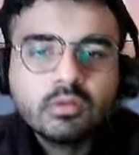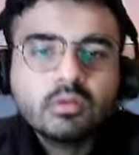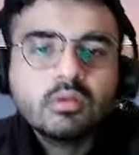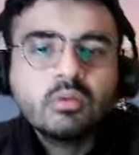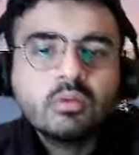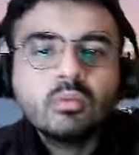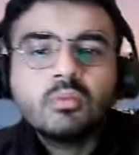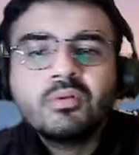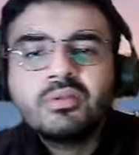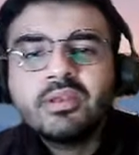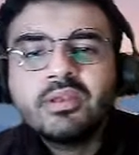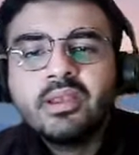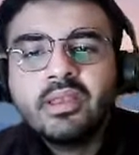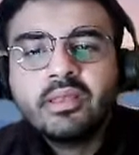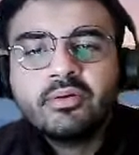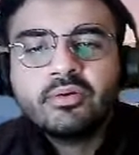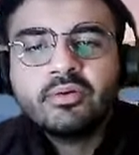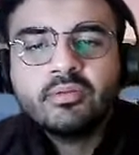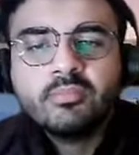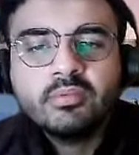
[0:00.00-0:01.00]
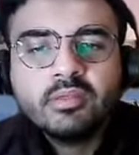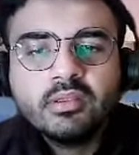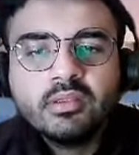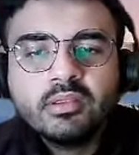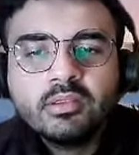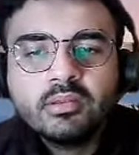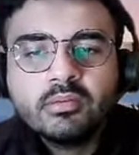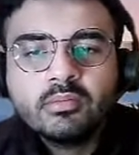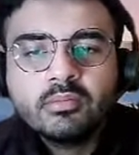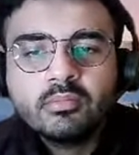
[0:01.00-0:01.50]
One idea could
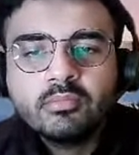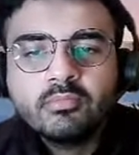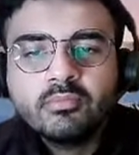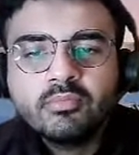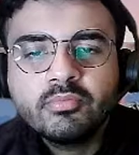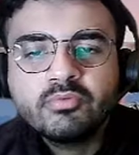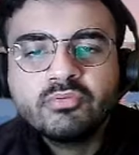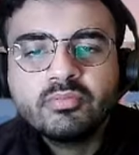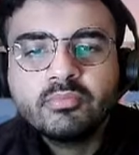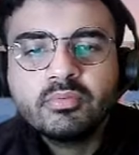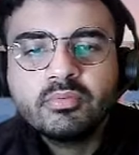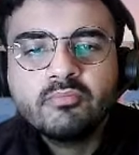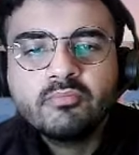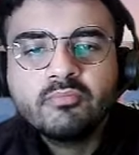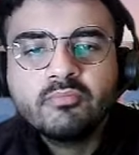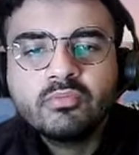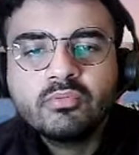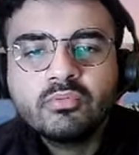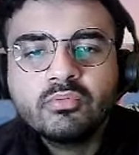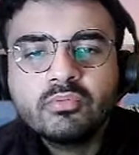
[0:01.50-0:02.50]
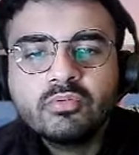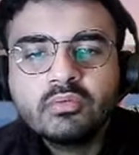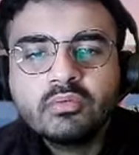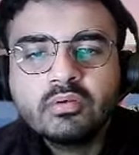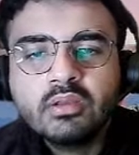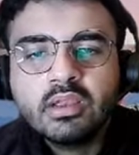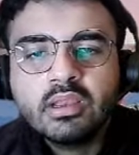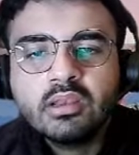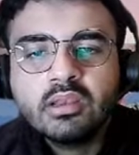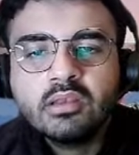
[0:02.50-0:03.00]
be bishop d4,
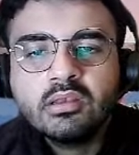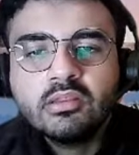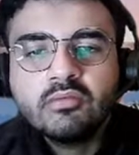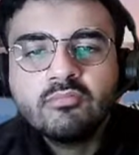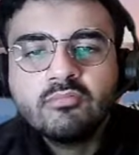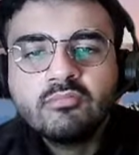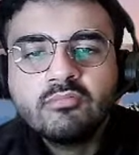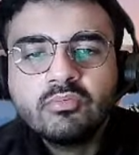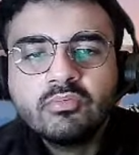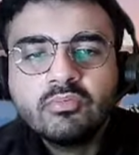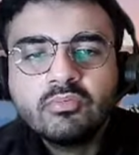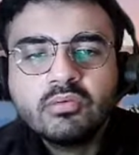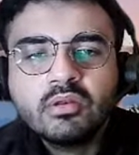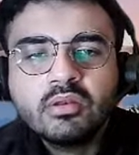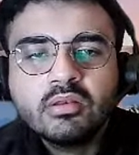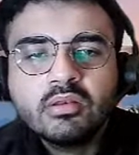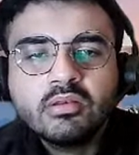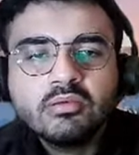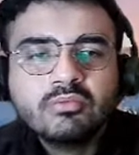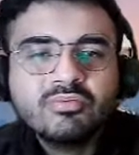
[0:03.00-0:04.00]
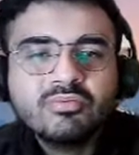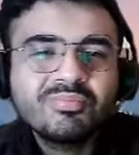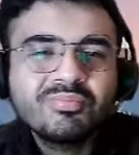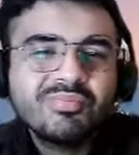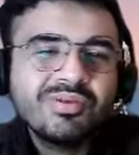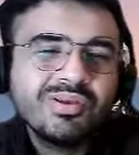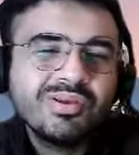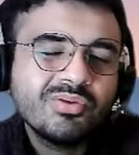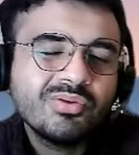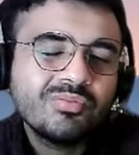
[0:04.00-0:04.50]
knight d4, and rook
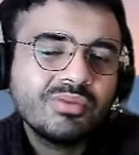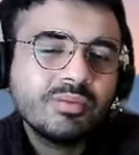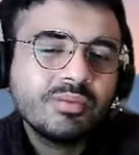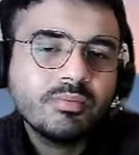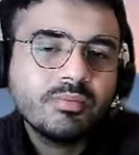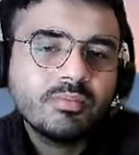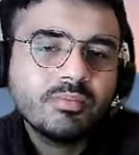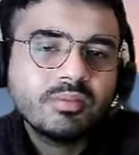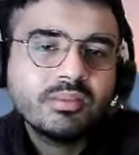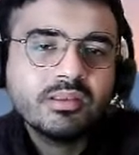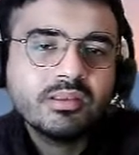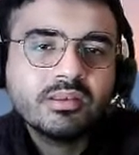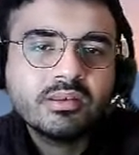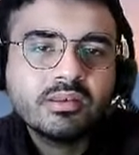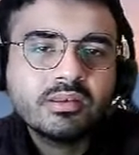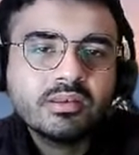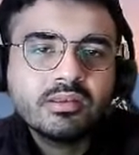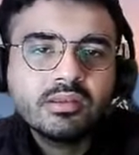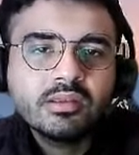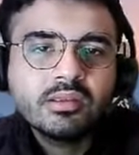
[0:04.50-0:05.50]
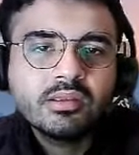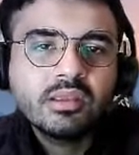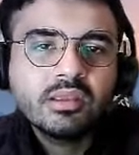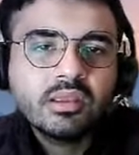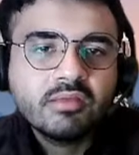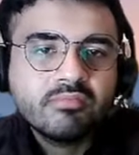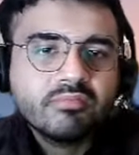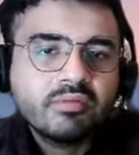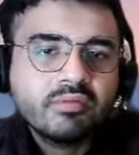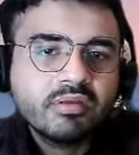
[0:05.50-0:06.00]
b2 maybe. But then,
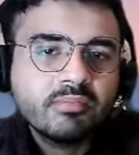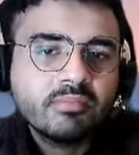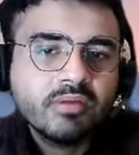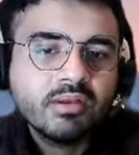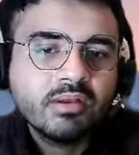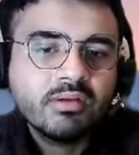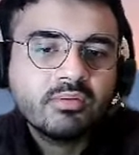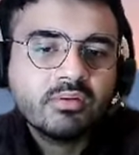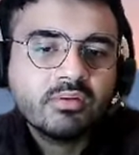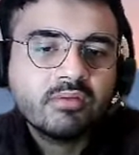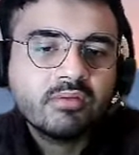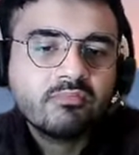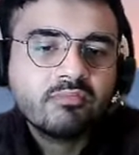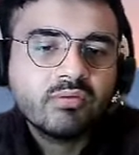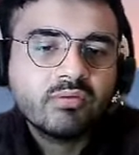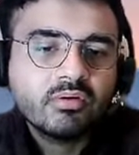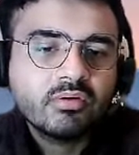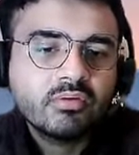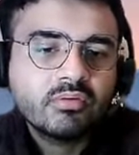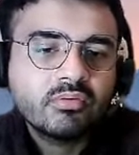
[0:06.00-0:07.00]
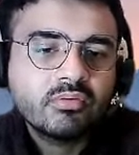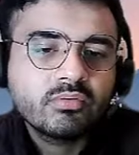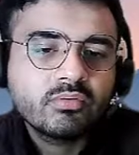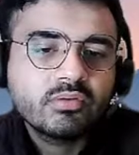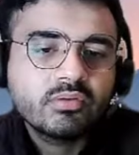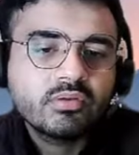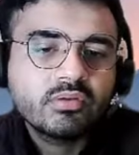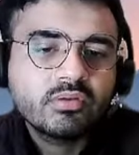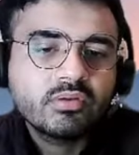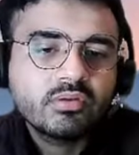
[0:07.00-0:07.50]
if king b2, I've got rook,
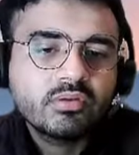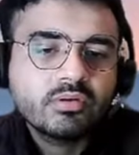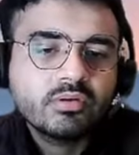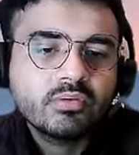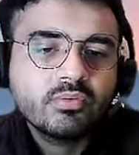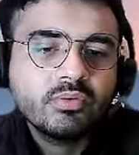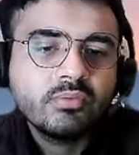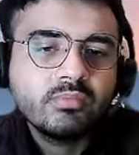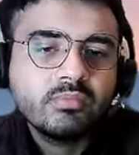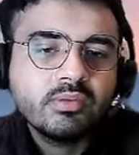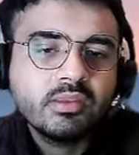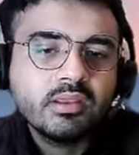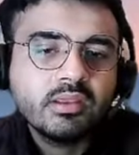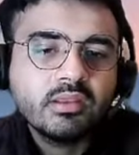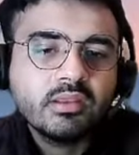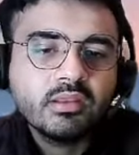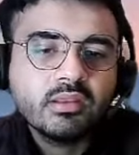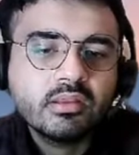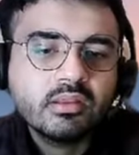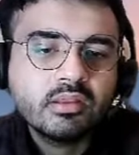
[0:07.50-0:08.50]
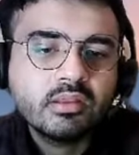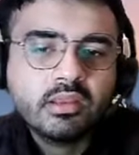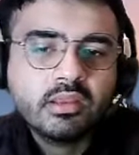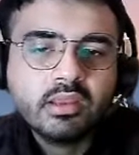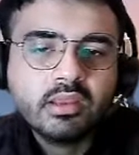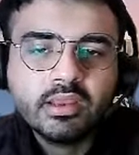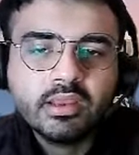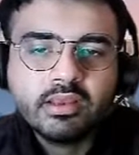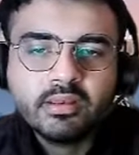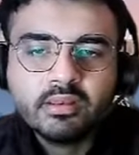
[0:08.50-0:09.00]
queen
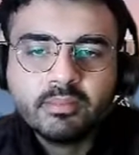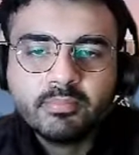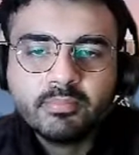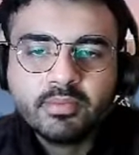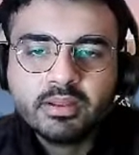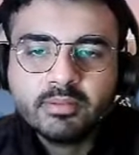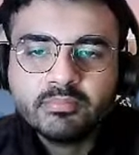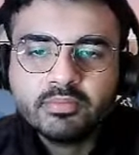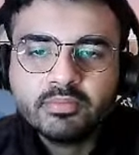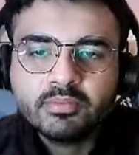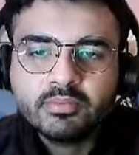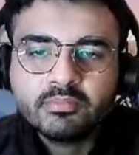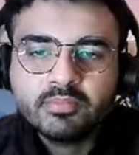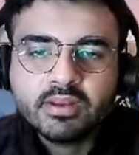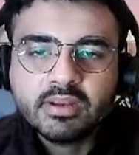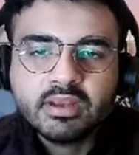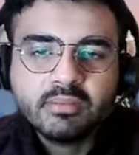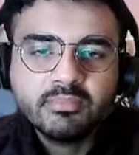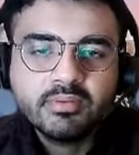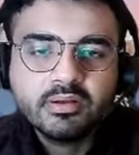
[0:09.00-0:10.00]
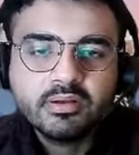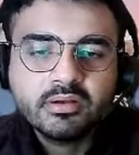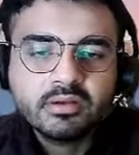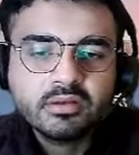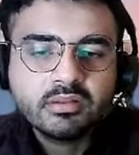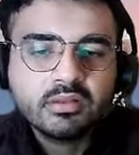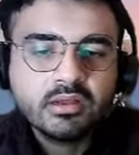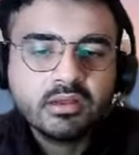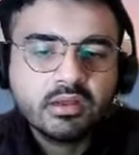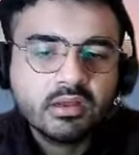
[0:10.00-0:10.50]
b8, and I pick up the knight. But
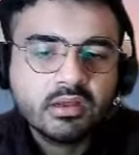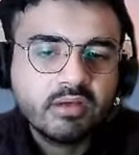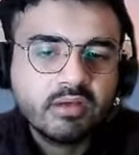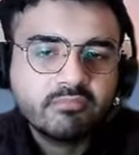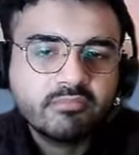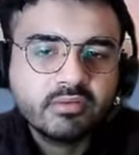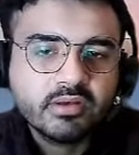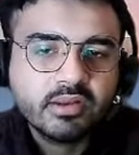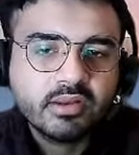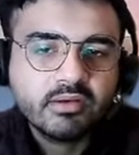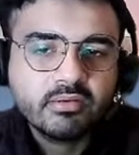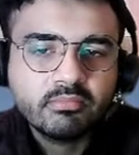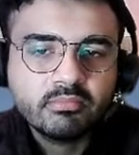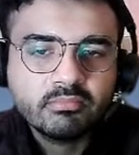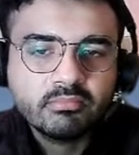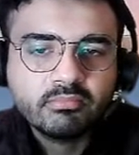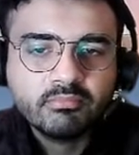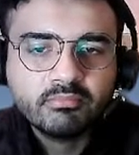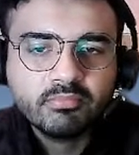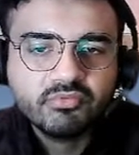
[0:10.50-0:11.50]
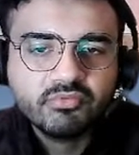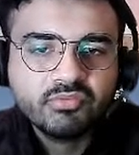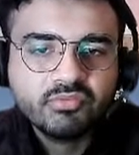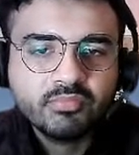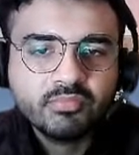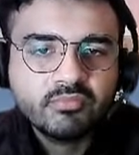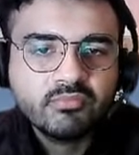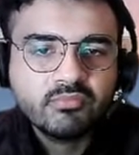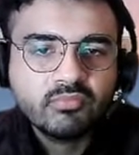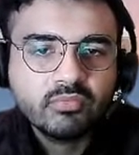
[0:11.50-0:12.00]
after bishop
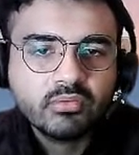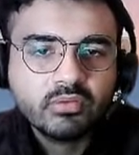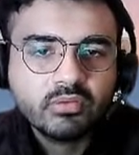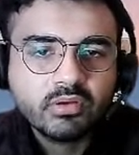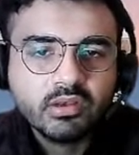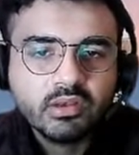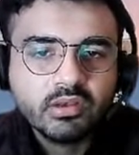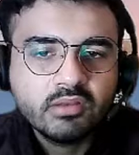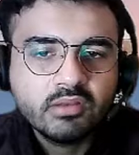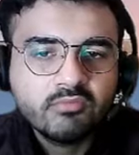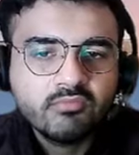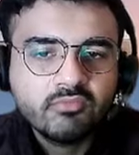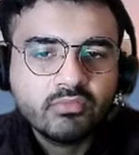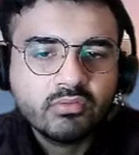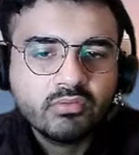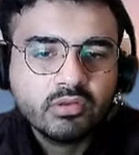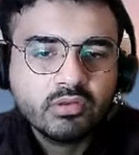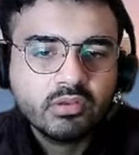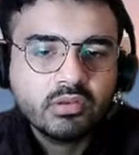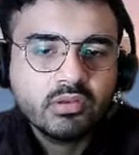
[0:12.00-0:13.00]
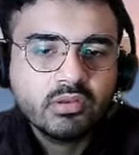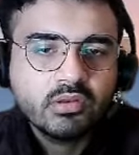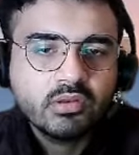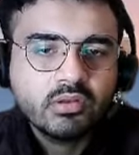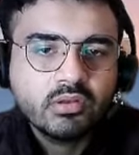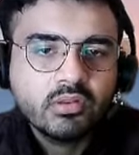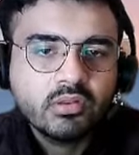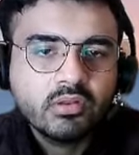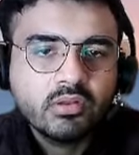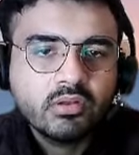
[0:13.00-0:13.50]
d4, knight d4,
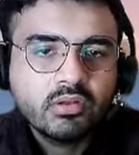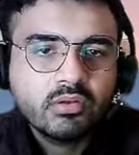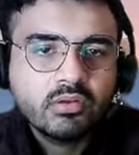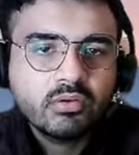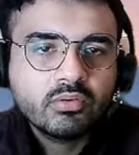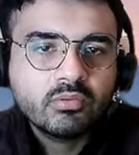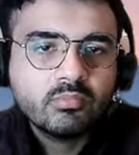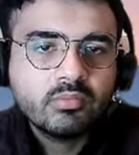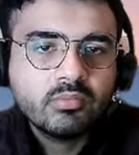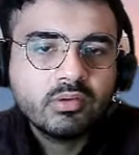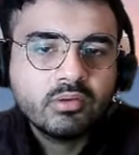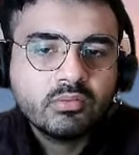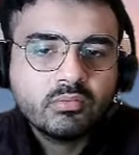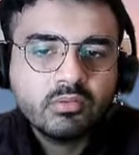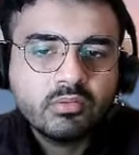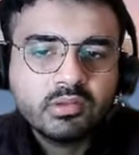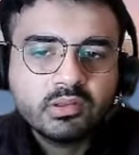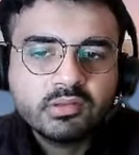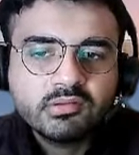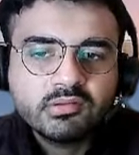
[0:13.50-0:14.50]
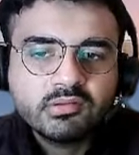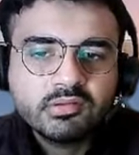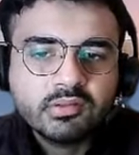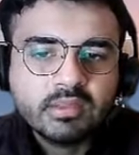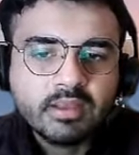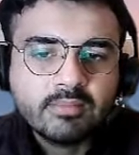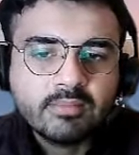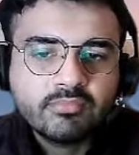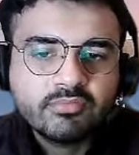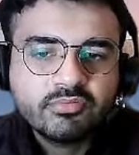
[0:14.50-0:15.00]
rook b2, he can still
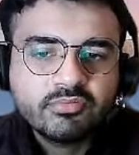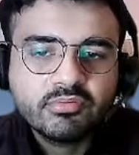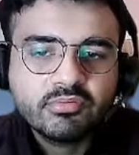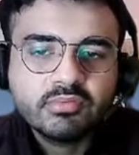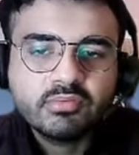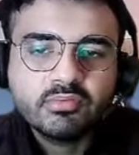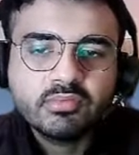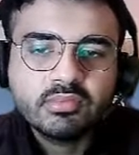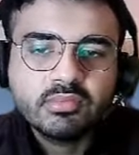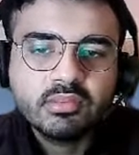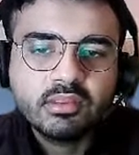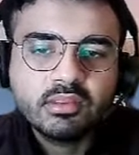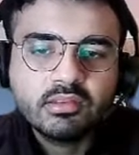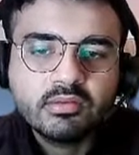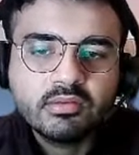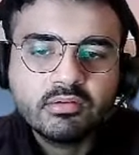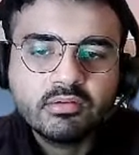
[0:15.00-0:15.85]
capture there.